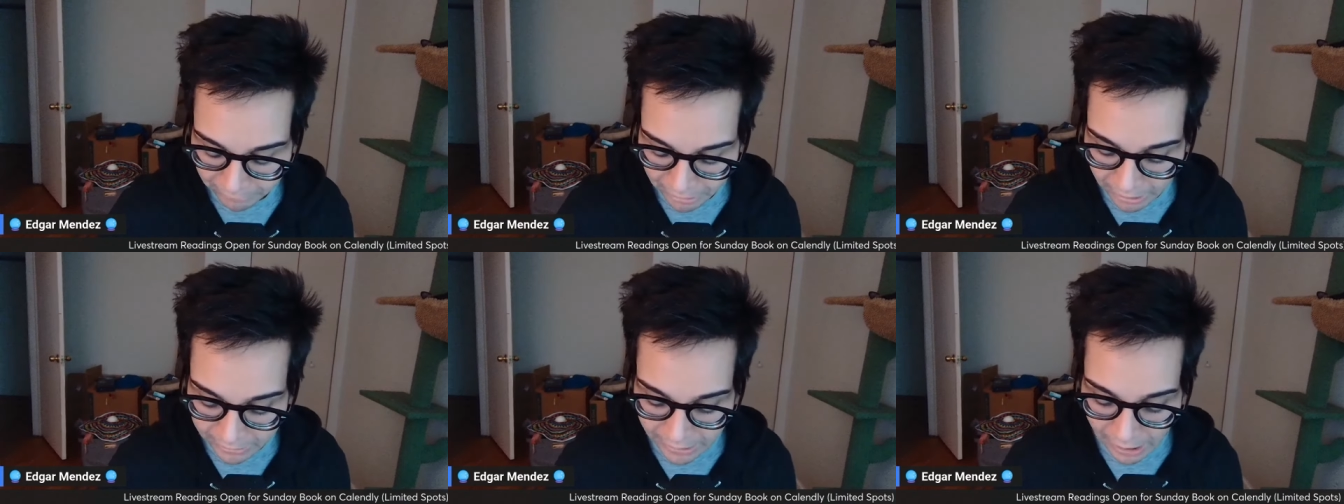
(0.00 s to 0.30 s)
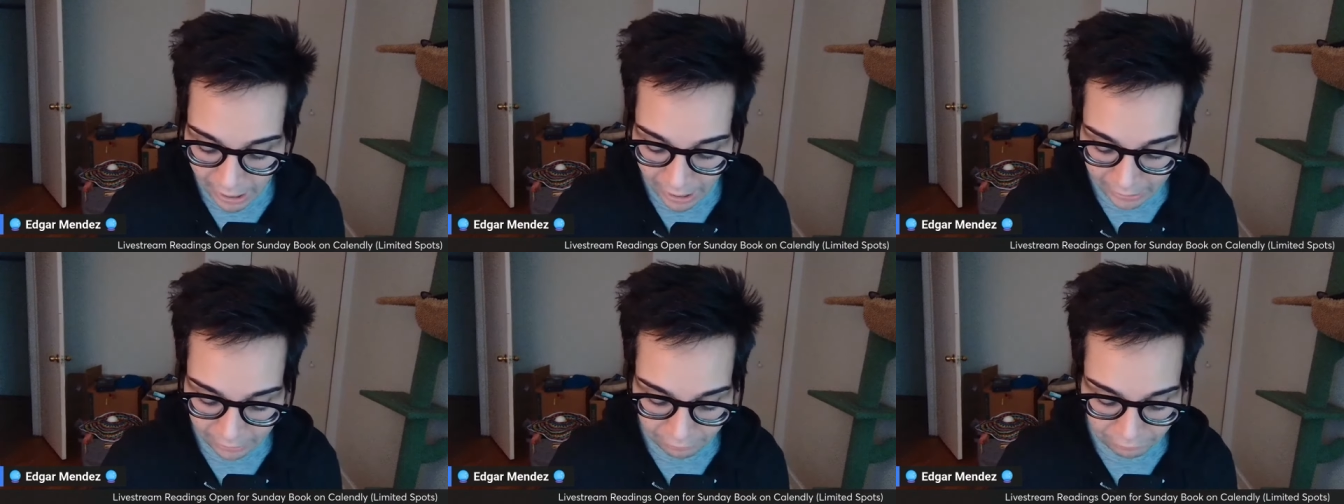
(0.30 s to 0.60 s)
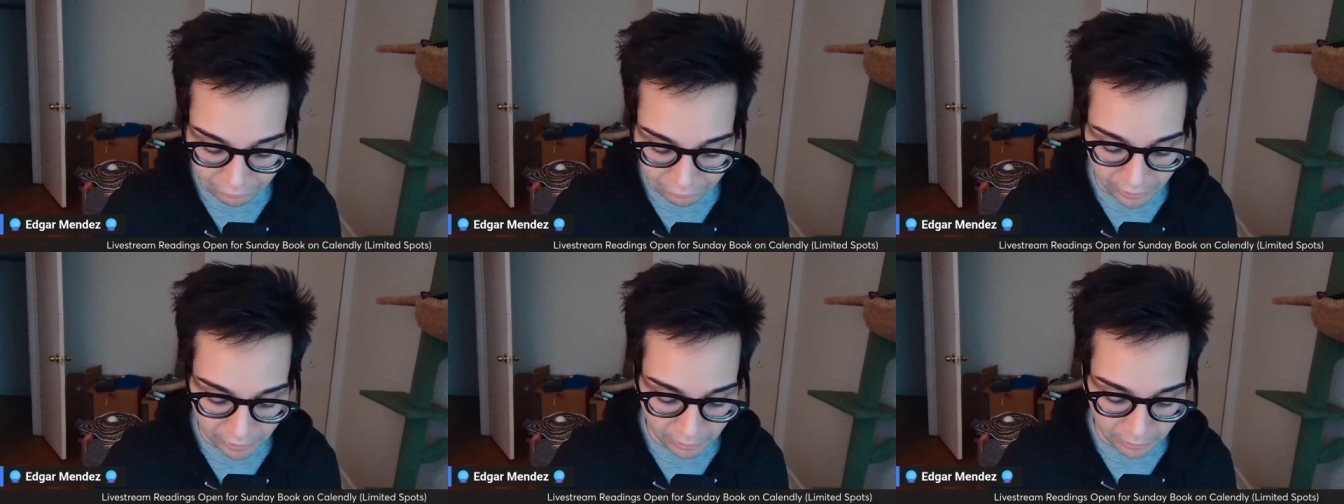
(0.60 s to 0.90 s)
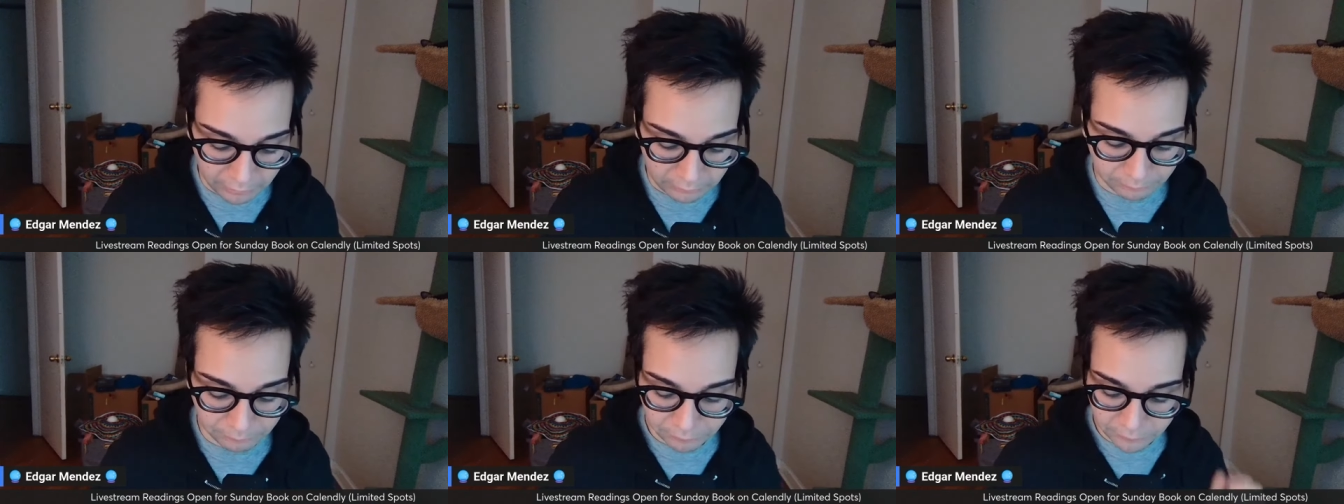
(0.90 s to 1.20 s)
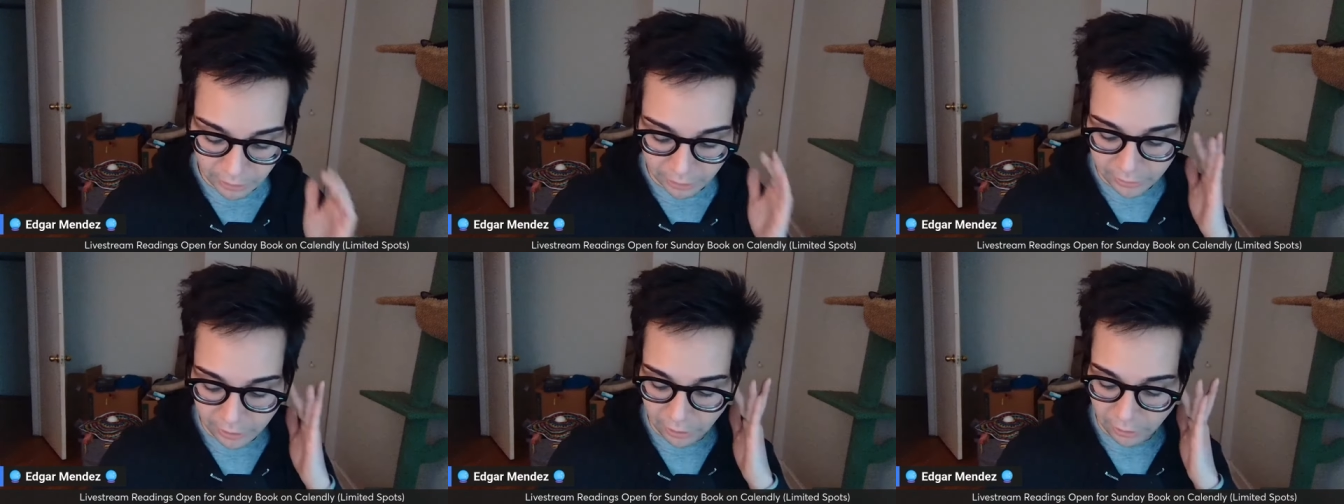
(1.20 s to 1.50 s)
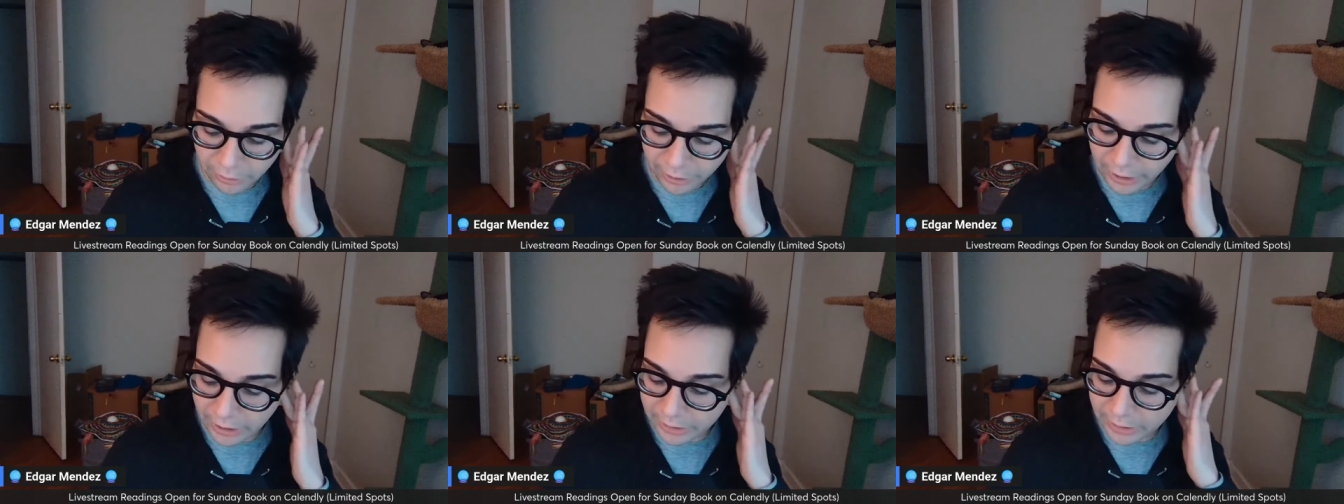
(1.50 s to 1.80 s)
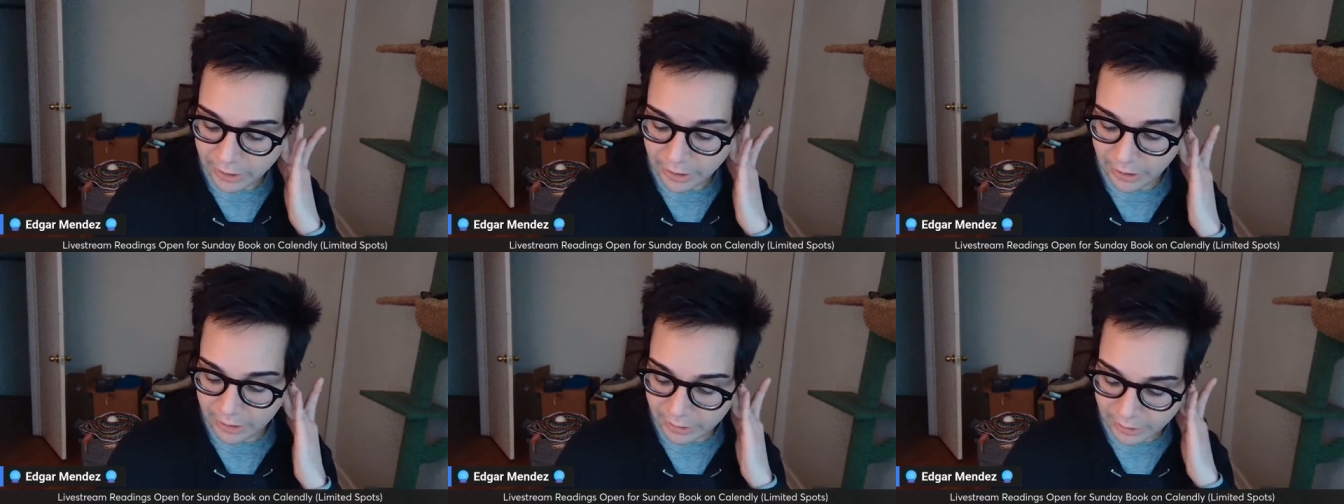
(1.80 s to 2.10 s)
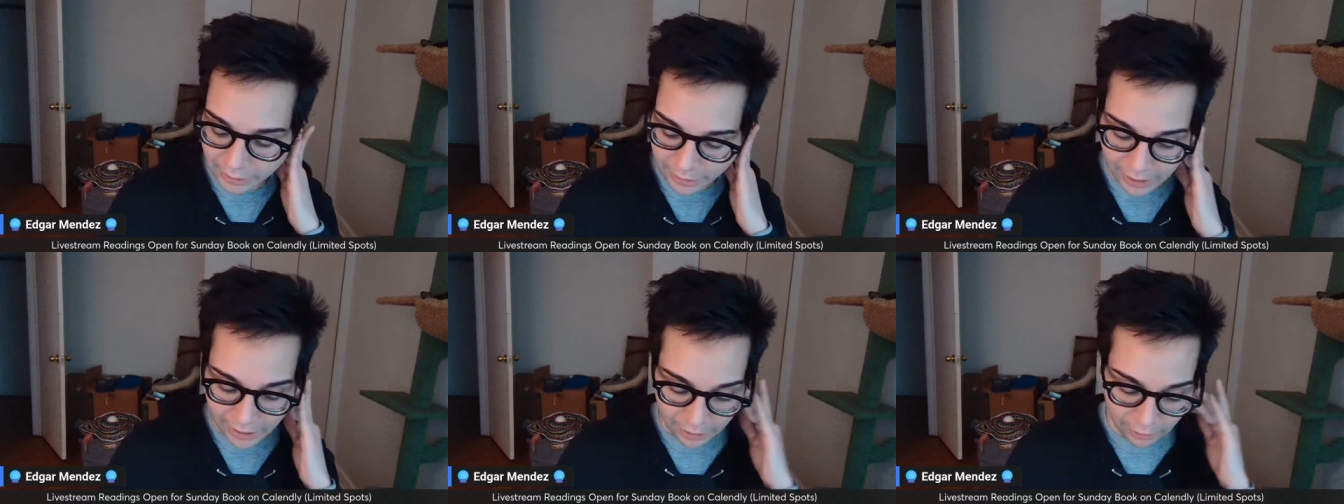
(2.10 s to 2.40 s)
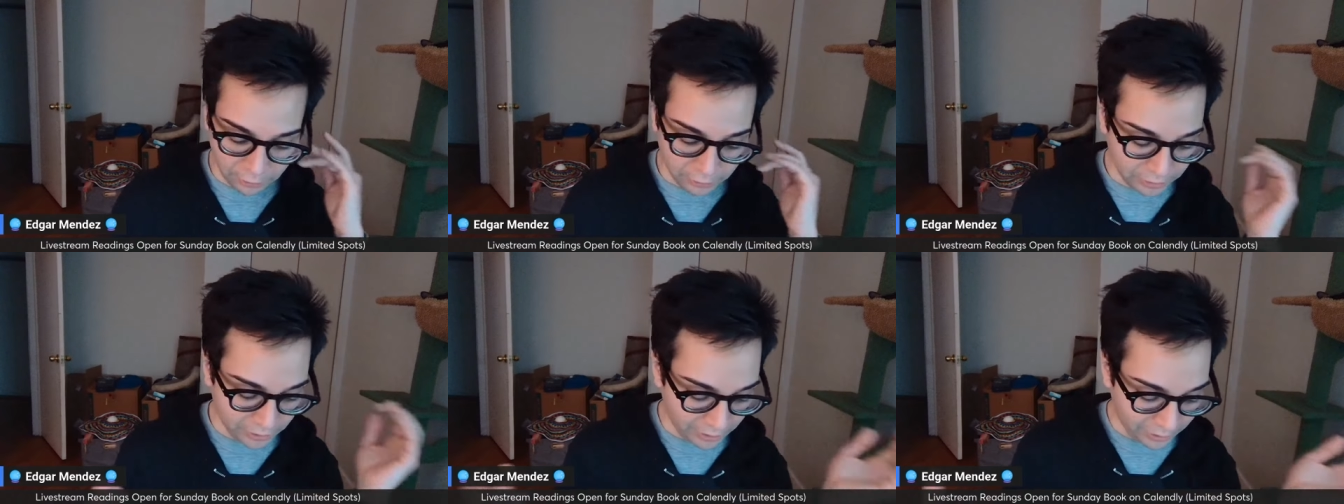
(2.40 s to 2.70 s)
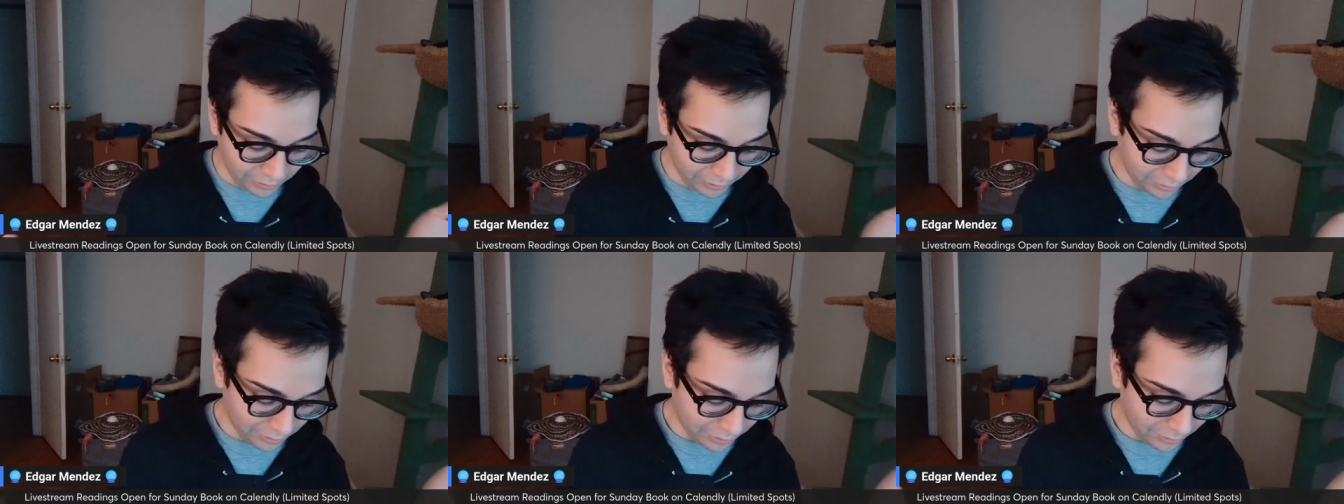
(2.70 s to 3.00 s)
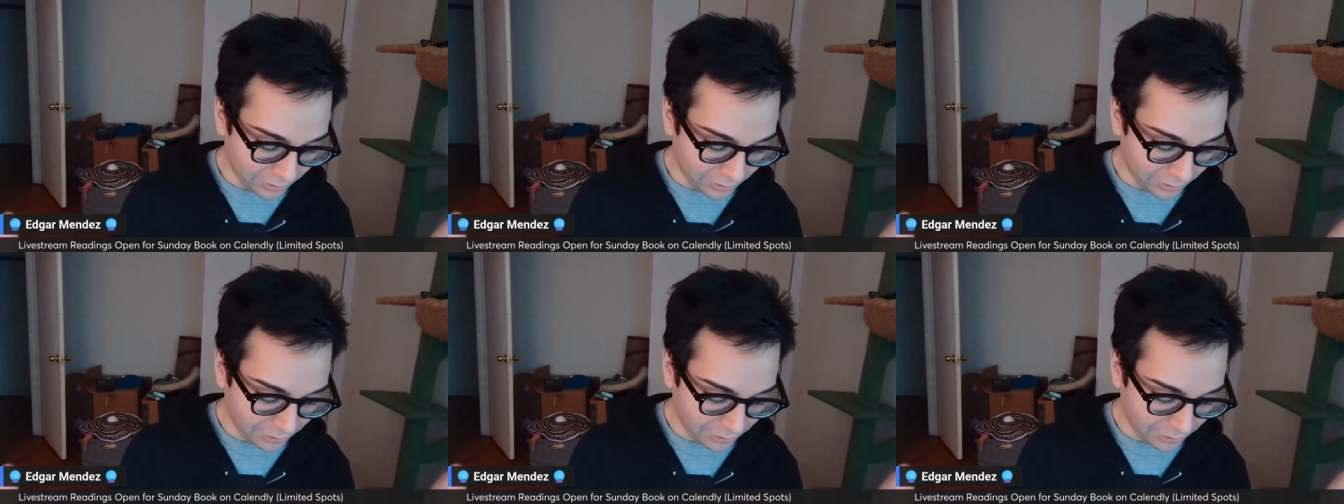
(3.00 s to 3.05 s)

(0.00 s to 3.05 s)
is I feel there is this energy